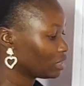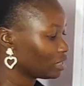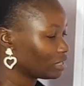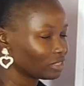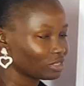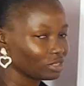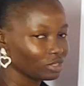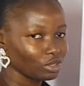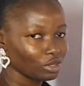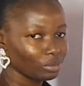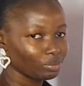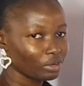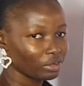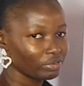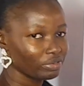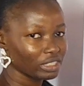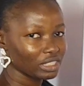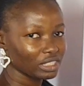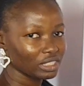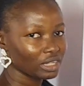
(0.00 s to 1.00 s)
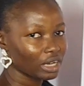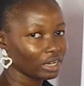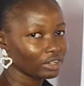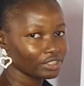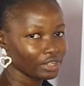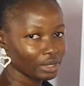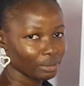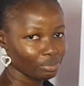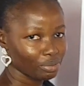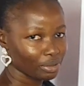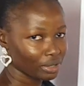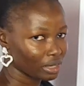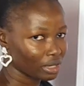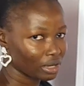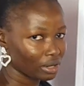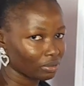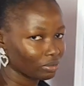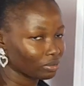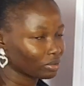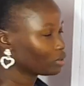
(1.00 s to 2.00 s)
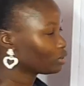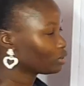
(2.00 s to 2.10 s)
Your profit is now separate now.